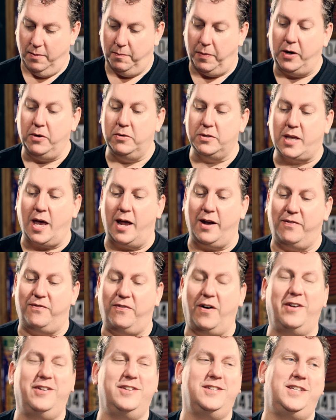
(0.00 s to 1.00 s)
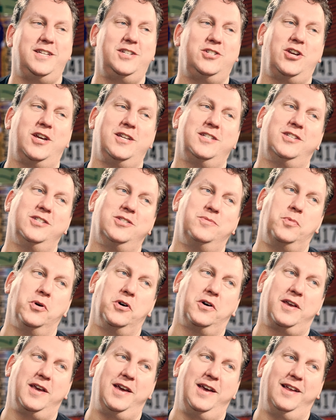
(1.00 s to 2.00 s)
but it was kind of fun to see Chase's
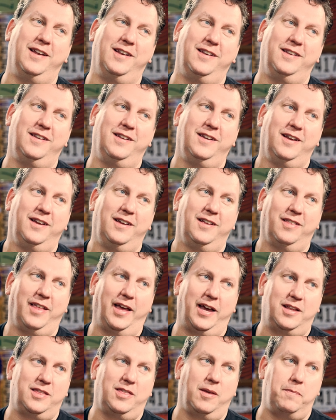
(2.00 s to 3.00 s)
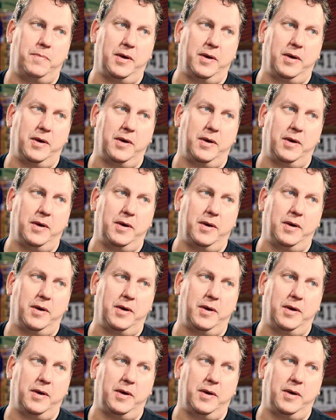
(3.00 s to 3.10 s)
book in like the